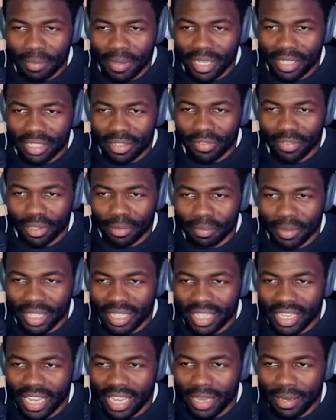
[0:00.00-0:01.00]
be a
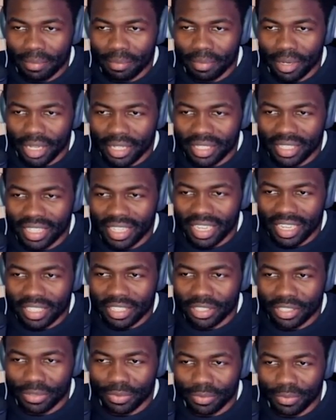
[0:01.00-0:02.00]
developing game, but
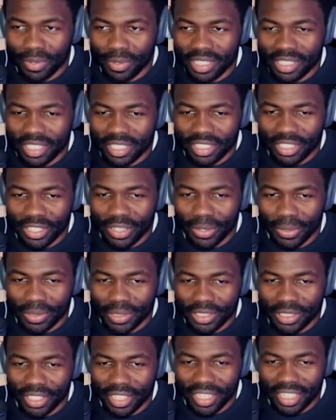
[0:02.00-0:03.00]
it's rich in
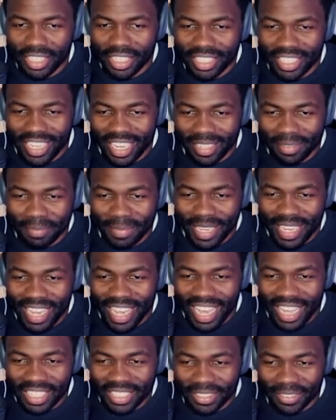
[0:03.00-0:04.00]
culture. Get me
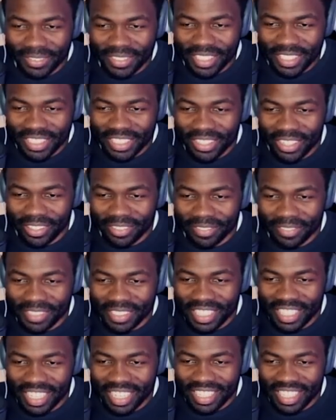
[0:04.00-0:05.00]
out of this
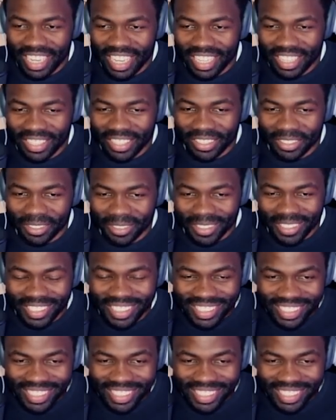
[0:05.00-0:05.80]
godforsaken hellhole.